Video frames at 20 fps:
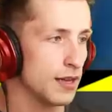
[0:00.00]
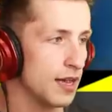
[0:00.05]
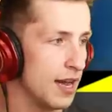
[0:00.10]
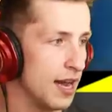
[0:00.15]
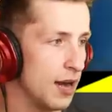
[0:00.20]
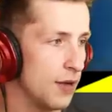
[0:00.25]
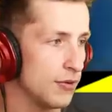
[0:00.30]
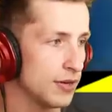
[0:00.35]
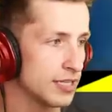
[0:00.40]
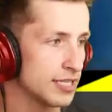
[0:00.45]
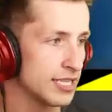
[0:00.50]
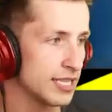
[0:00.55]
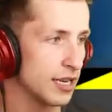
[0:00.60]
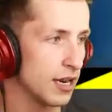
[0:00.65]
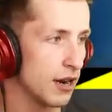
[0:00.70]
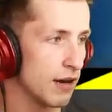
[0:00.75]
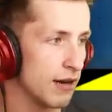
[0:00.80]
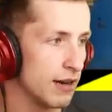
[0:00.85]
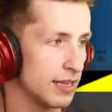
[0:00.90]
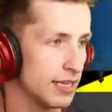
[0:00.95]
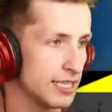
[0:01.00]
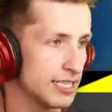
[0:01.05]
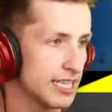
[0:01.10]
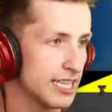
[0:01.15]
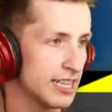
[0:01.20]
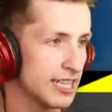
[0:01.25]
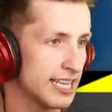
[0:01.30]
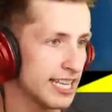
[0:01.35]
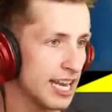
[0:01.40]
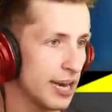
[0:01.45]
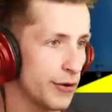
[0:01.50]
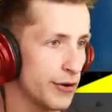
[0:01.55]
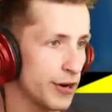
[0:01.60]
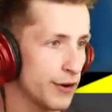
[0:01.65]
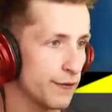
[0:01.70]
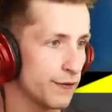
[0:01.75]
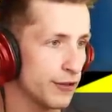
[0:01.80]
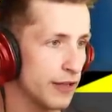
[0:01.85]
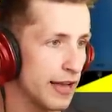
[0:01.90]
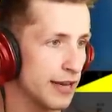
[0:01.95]
I want to see. All right, let's get the carrier
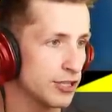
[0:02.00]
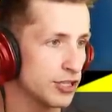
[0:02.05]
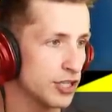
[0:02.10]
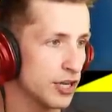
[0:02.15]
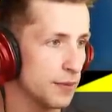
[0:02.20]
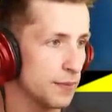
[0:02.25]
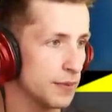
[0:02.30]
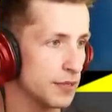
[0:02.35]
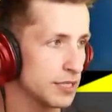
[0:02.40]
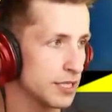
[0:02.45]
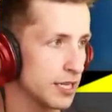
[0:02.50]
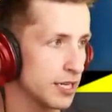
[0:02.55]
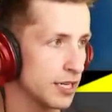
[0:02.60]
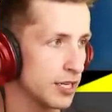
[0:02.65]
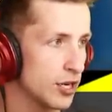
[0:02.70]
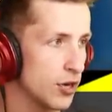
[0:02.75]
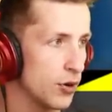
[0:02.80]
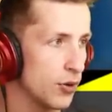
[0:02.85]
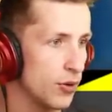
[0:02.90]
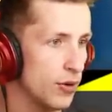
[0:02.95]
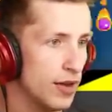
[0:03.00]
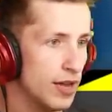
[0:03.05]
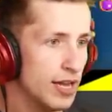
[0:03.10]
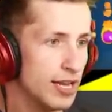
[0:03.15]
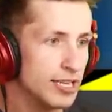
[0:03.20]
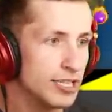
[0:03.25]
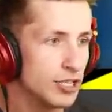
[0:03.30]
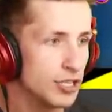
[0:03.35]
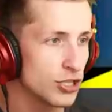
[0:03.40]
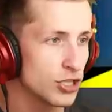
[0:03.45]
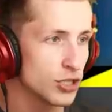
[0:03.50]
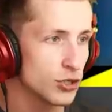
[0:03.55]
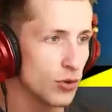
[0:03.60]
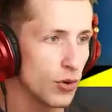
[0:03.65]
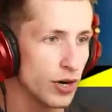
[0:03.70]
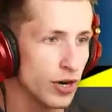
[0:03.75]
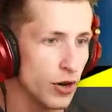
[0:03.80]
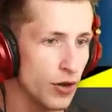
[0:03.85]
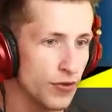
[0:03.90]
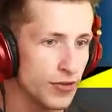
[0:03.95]
flagship. It's going to go
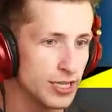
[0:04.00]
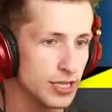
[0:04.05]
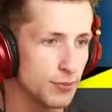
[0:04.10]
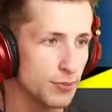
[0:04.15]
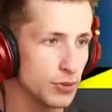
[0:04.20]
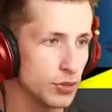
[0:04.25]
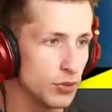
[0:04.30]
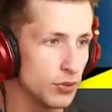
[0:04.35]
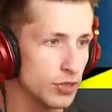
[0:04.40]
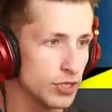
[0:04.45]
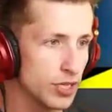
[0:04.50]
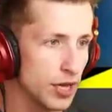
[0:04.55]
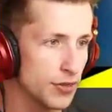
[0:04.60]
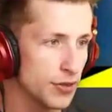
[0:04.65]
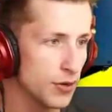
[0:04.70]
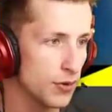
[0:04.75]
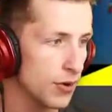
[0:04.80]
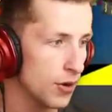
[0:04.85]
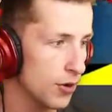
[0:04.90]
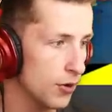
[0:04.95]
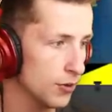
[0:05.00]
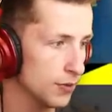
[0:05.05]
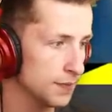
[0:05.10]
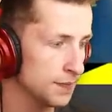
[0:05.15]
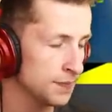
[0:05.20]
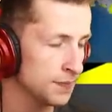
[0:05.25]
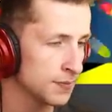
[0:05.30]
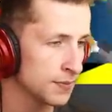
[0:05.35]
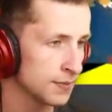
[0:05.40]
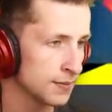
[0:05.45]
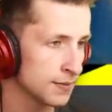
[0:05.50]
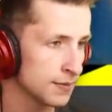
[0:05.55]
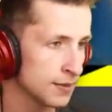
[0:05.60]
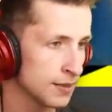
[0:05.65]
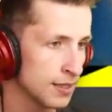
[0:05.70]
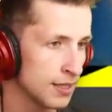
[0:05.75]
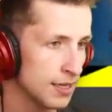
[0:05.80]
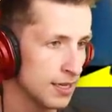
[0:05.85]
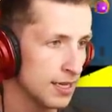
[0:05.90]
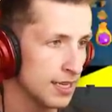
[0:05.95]
destroy all these balloons on their own.
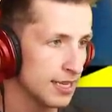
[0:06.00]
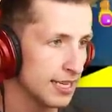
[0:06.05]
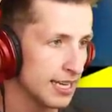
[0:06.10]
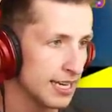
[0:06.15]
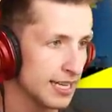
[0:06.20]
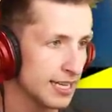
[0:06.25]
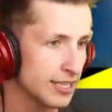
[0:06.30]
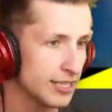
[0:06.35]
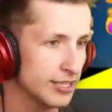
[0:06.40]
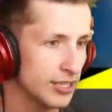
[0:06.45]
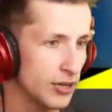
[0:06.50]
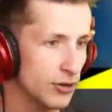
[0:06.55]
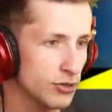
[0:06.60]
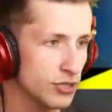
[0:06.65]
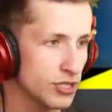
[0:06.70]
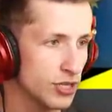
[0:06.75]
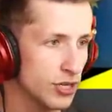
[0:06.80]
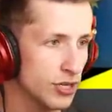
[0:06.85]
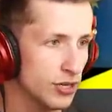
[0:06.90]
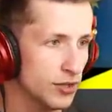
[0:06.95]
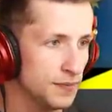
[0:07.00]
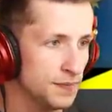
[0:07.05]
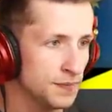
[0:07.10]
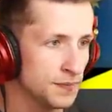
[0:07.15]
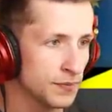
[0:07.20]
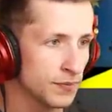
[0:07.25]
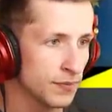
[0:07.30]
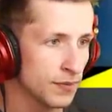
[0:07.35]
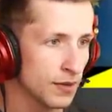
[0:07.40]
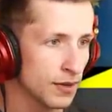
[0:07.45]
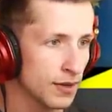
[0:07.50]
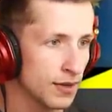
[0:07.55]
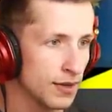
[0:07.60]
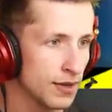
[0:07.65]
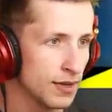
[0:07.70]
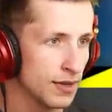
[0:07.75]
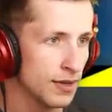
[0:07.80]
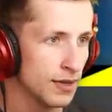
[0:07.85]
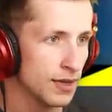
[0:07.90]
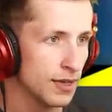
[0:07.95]
Getting closer.
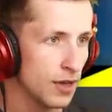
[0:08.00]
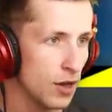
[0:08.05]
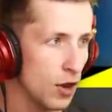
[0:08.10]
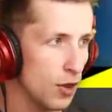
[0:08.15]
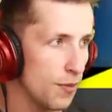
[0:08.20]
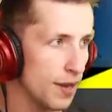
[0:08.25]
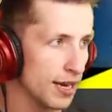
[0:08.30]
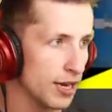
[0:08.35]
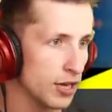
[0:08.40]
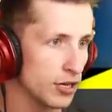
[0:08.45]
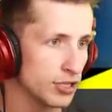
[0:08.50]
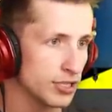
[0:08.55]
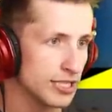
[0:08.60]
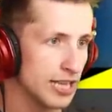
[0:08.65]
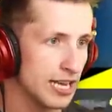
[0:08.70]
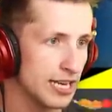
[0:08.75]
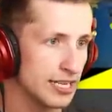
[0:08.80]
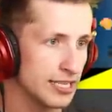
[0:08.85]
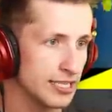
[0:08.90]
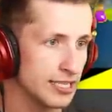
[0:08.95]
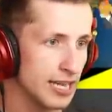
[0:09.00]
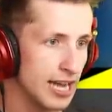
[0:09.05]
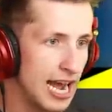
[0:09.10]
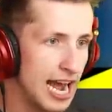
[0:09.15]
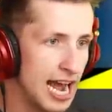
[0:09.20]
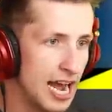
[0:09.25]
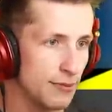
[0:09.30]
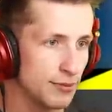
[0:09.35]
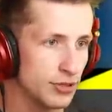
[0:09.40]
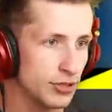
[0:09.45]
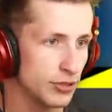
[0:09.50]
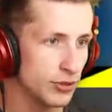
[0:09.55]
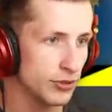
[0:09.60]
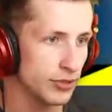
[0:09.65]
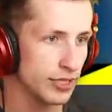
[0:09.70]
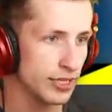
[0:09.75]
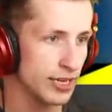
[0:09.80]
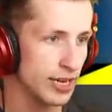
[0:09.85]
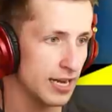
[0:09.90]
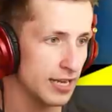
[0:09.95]
Oh my gosh, that is
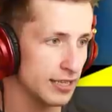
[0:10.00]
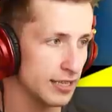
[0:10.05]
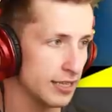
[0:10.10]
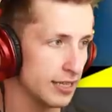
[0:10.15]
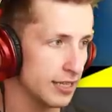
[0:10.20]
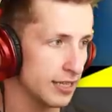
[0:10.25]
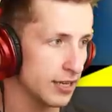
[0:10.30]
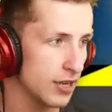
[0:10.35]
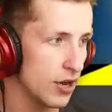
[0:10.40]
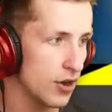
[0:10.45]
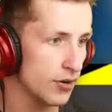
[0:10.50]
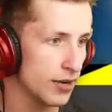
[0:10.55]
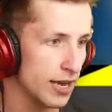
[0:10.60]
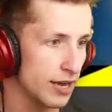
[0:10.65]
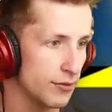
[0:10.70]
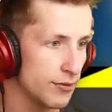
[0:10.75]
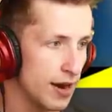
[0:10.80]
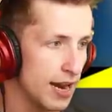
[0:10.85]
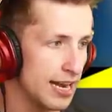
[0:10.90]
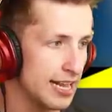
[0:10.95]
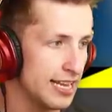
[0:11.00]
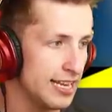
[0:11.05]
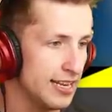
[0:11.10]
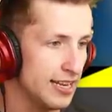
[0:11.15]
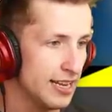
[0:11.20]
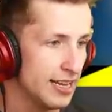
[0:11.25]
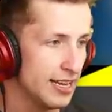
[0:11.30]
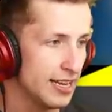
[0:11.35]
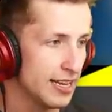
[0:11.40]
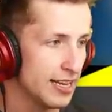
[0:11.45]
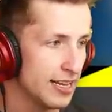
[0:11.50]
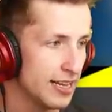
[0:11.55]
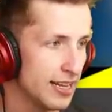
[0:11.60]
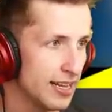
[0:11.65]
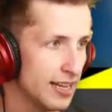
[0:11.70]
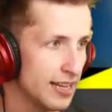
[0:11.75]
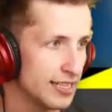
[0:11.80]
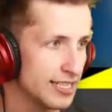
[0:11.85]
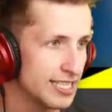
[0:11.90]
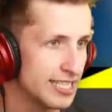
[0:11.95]
absolutely annihilating. Okay, ready,
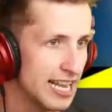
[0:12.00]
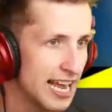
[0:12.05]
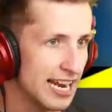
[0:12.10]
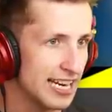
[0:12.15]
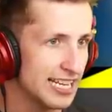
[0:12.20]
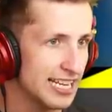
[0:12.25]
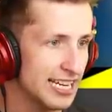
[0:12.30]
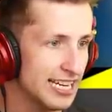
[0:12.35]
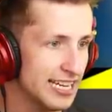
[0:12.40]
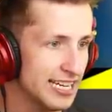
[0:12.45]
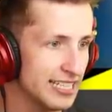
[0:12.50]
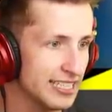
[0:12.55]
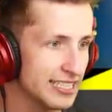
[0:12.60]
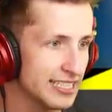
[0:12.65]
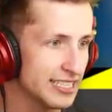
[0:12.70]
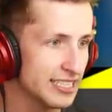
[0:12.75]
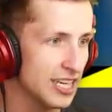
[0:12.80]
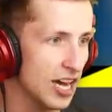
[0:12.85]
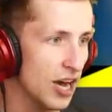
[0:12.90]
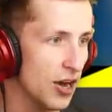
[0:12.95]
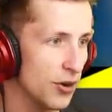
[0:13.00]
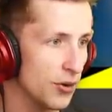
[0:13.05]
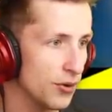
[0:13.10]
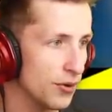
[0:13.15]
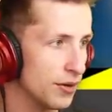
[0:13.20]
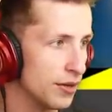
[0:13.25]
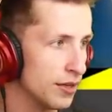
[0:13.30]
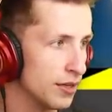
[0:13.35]
steady, go!